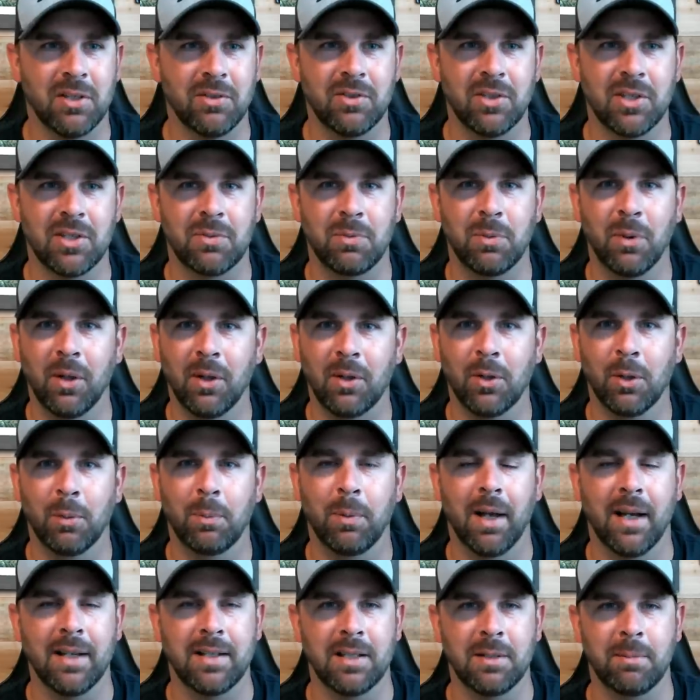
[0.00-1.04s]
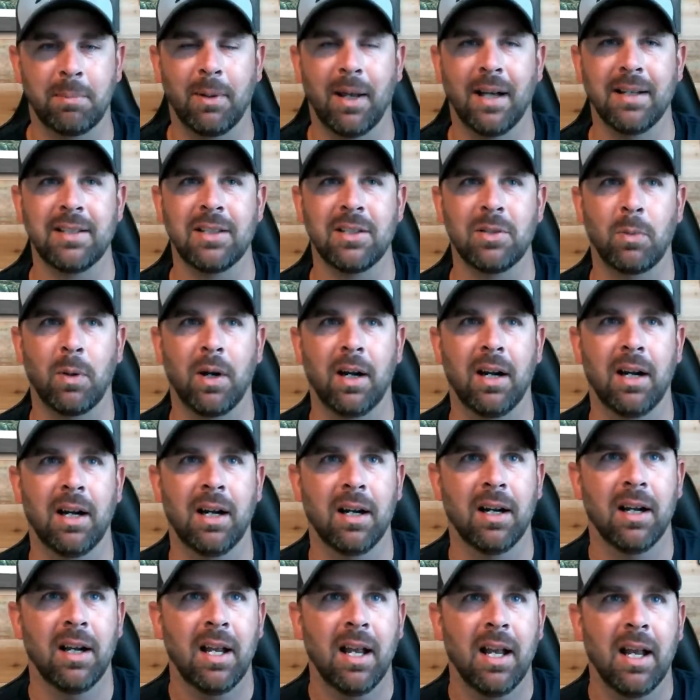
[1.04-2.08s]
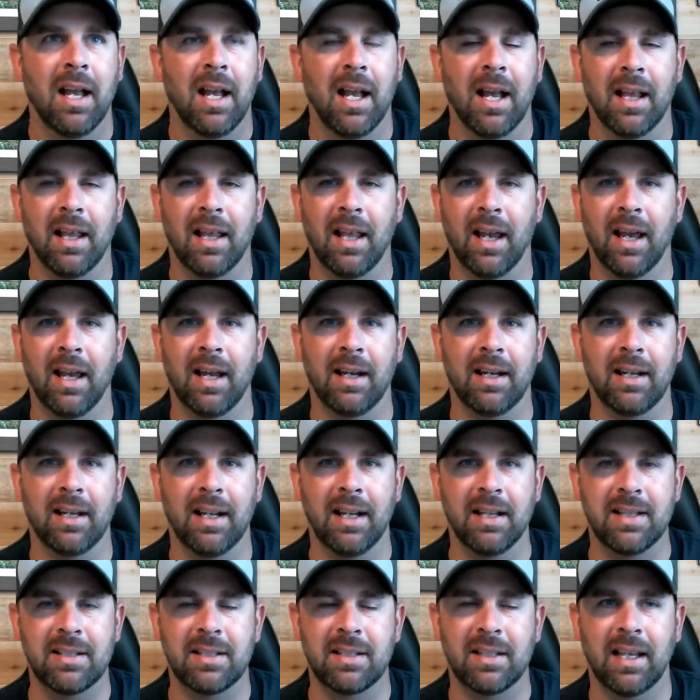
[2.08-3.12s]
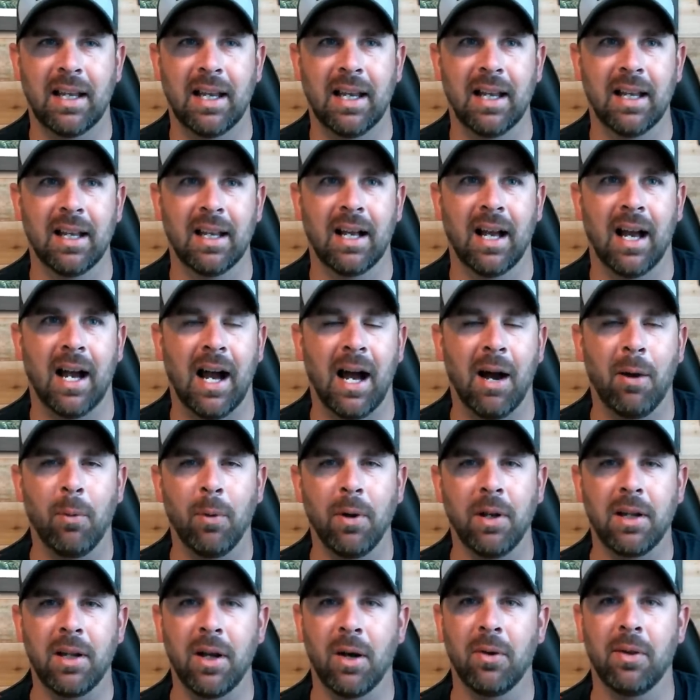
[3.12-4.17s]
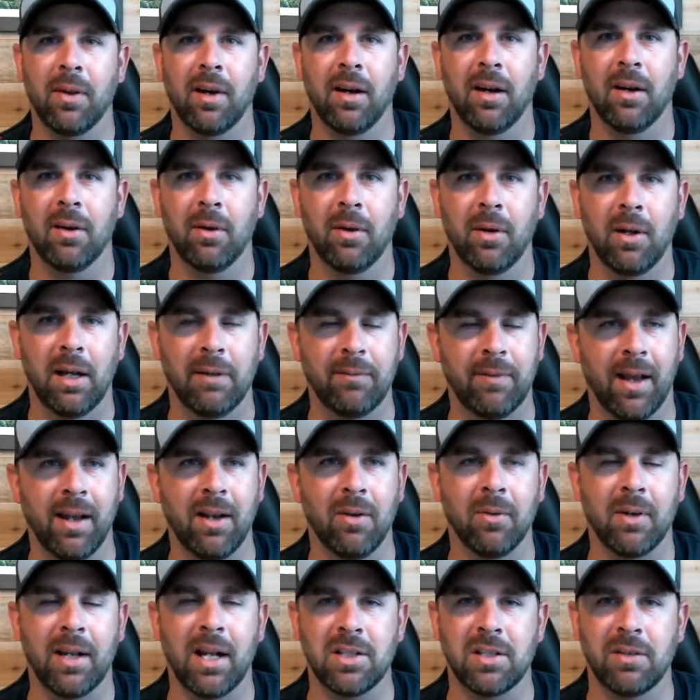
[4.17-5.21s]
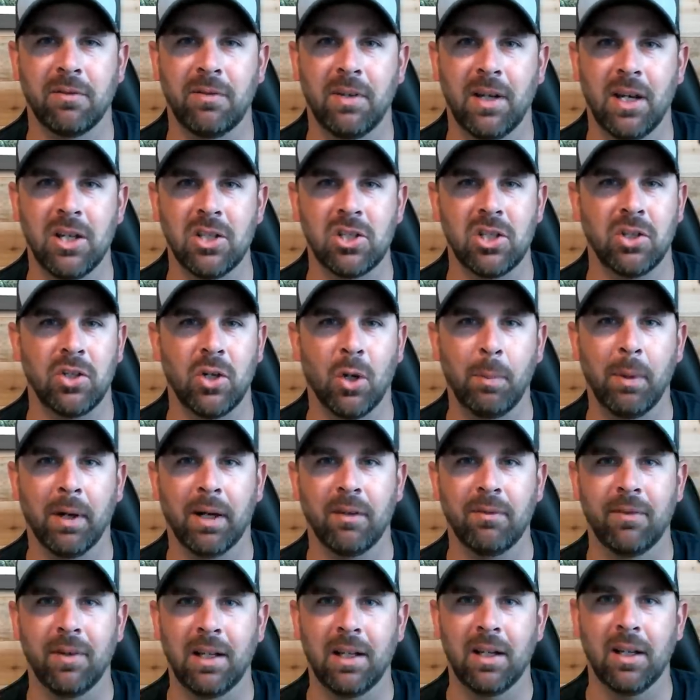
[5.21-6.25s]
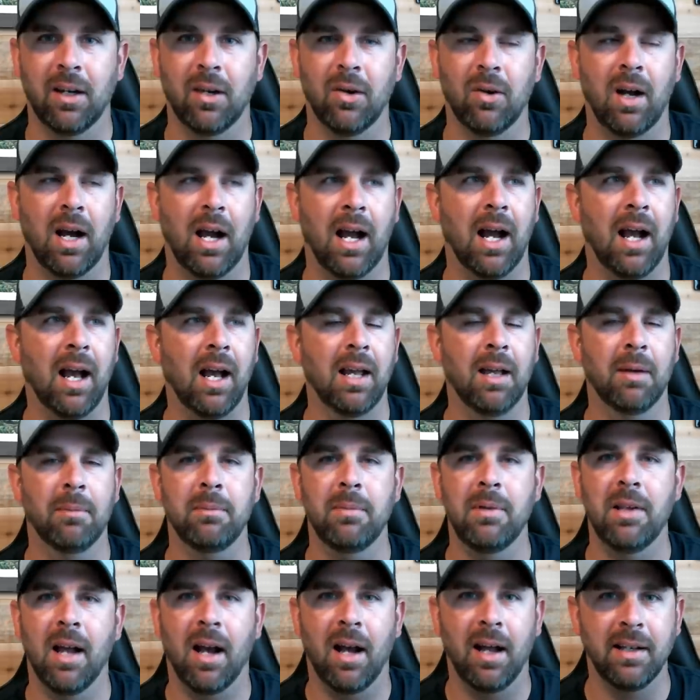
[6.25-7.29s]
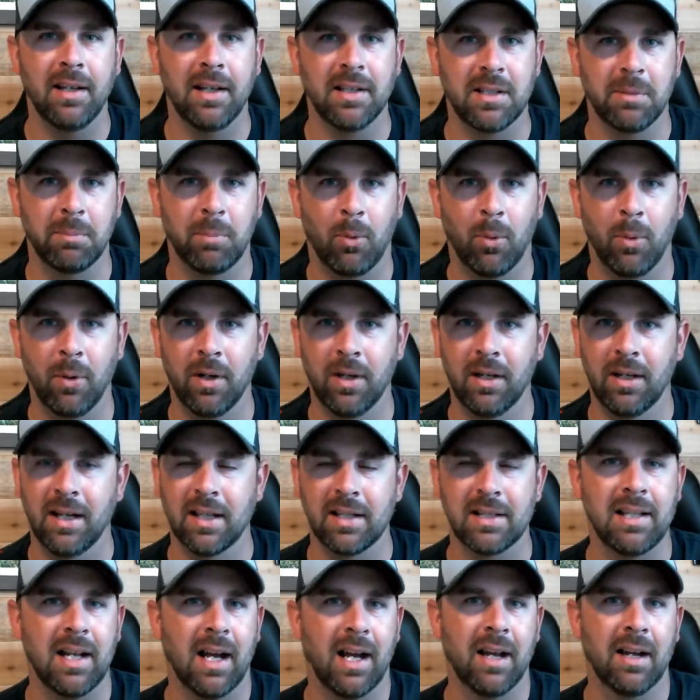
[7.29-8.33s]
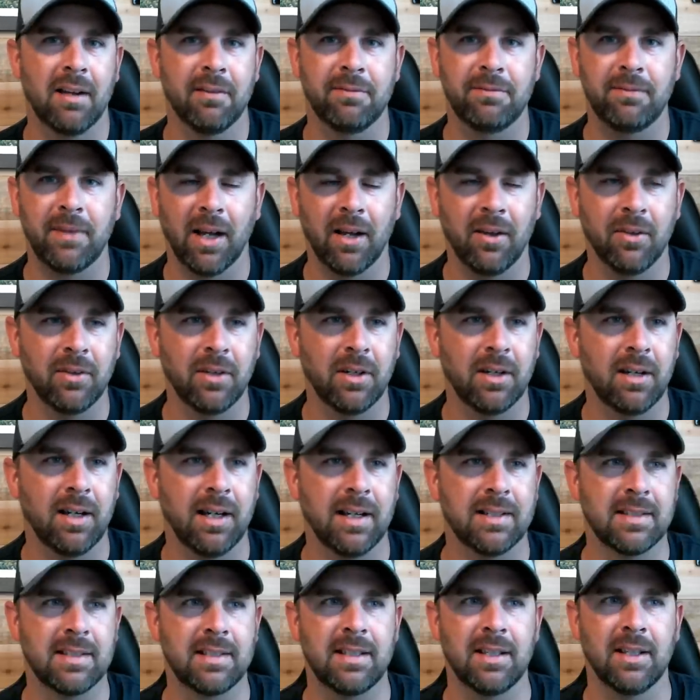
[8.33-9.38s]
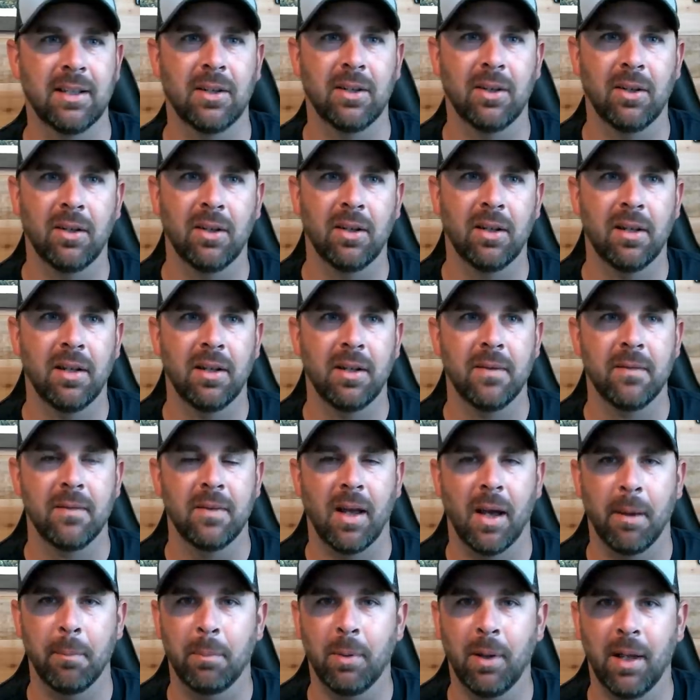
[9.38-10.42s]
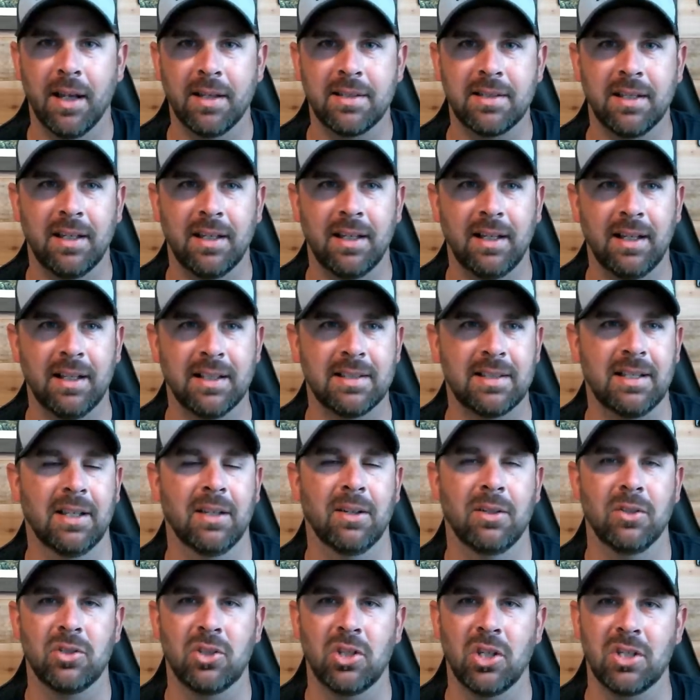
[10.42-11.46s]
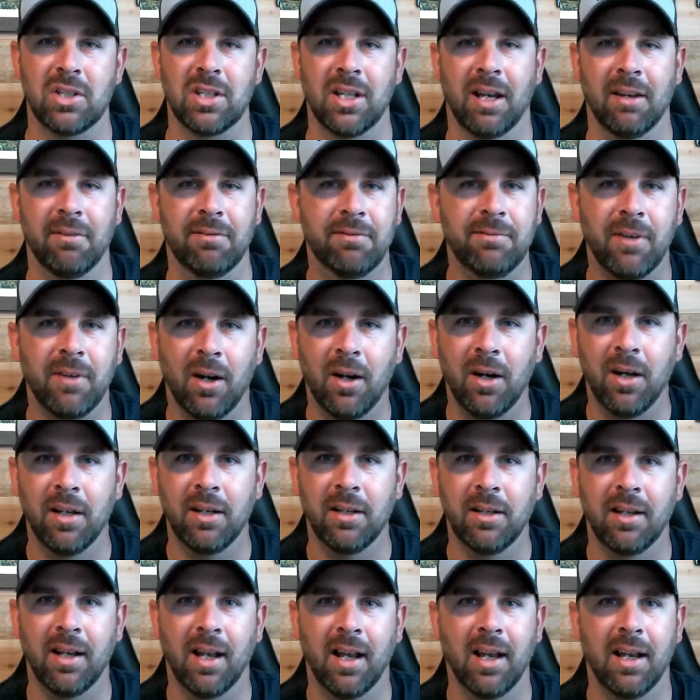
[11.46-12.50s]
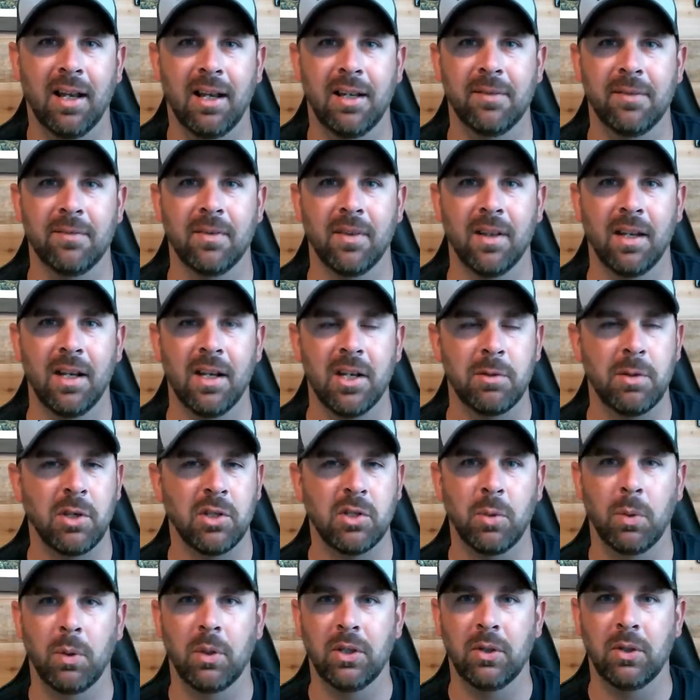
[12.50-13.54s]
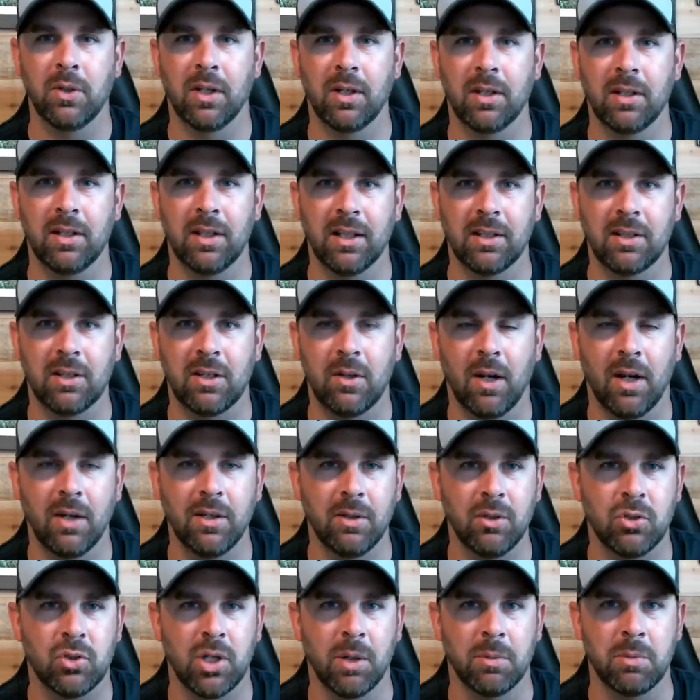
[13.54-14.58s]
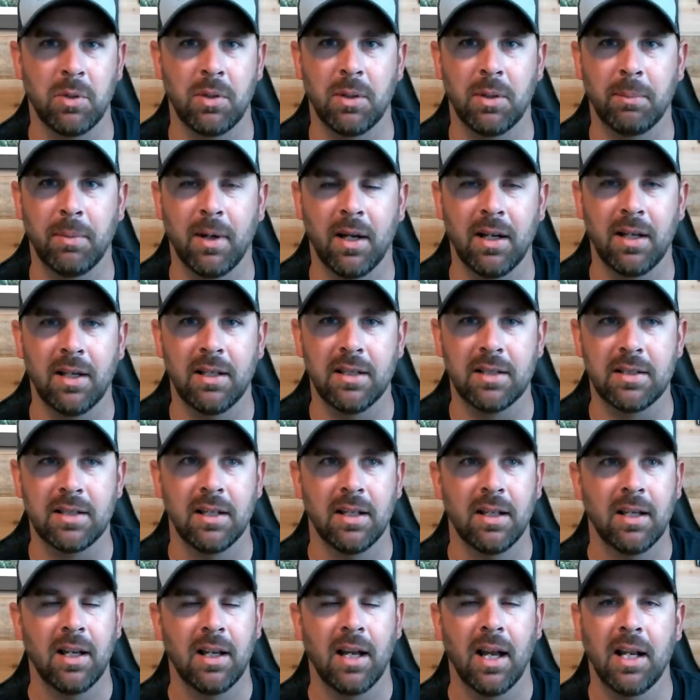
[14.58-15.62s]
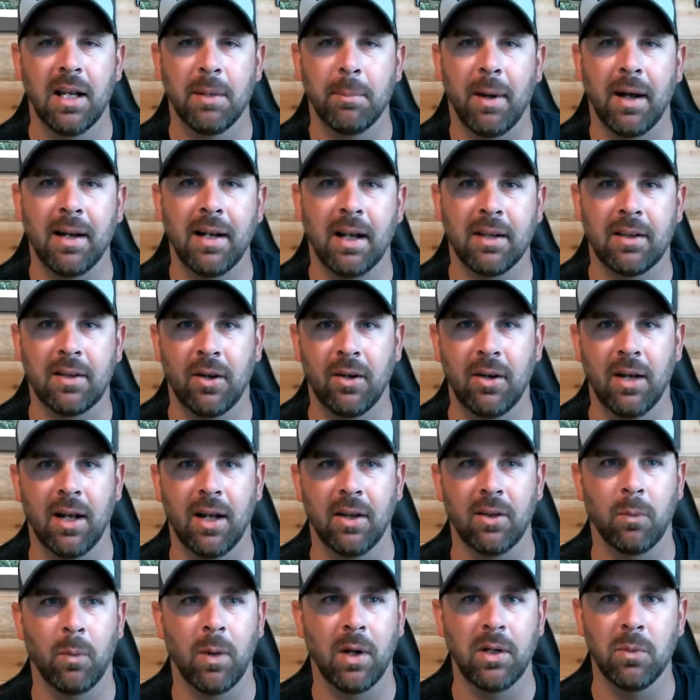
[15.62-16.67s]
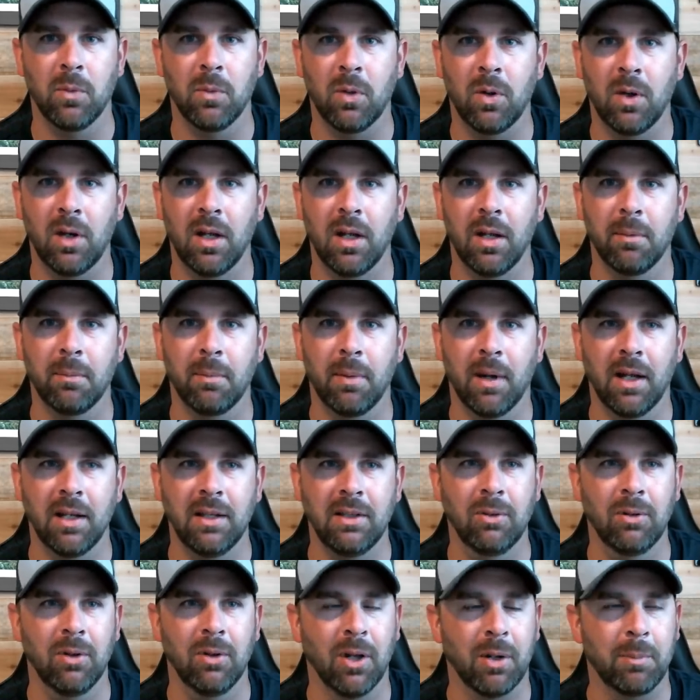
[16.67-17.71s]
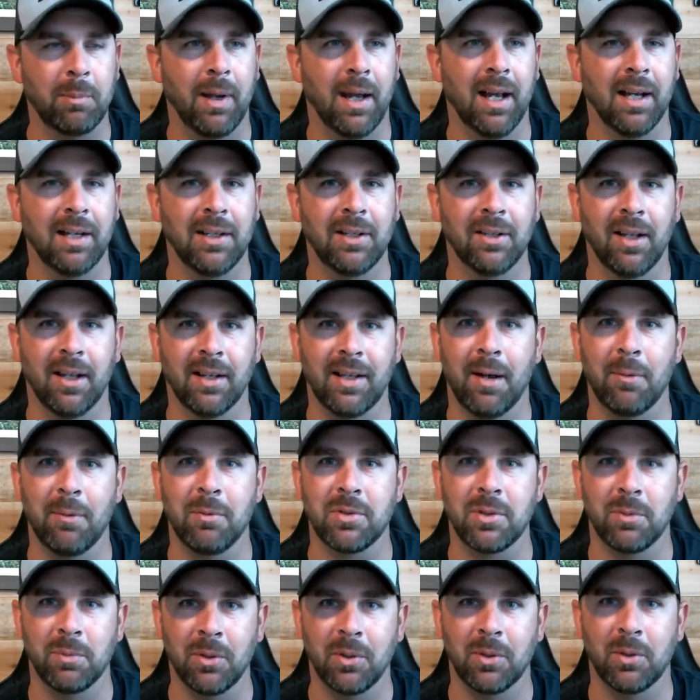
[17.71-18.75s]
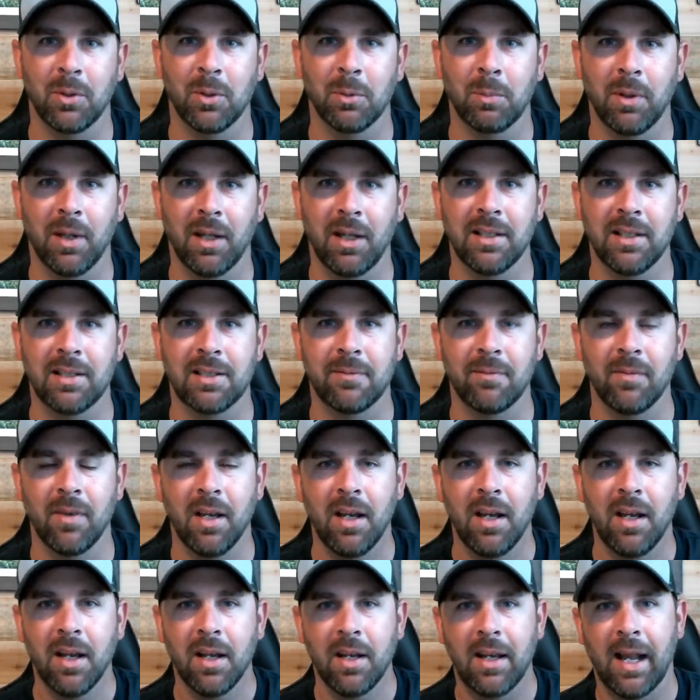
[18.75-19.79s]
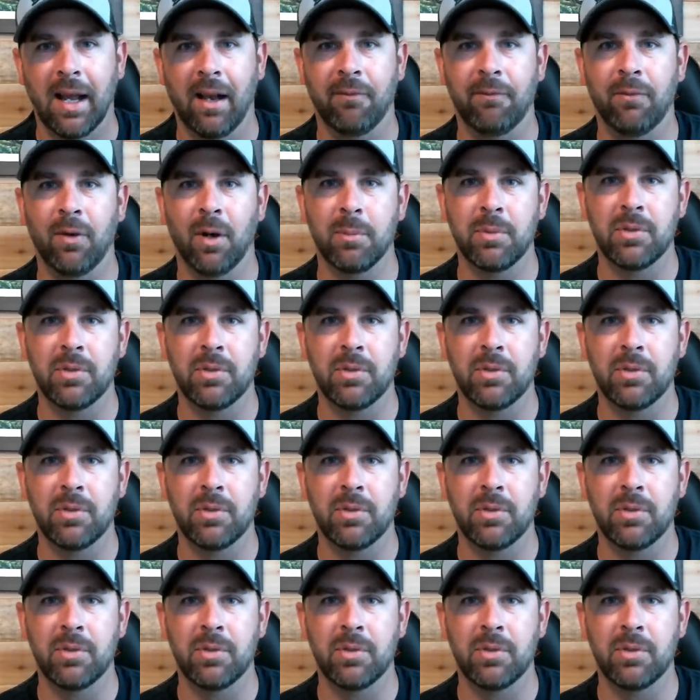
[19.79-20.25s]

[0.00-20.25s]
of just really cool places, places where, like, it's, I want to go there. If I don't catch a fish and don't make a video, I am not disappointed. It's not a failure. It's still a blessing. It's still just a fun day, especially when you get to go out and do trips with your buddies, and it might not turn out the way you want, but you look back and you're like, that was a really cool place. Now, from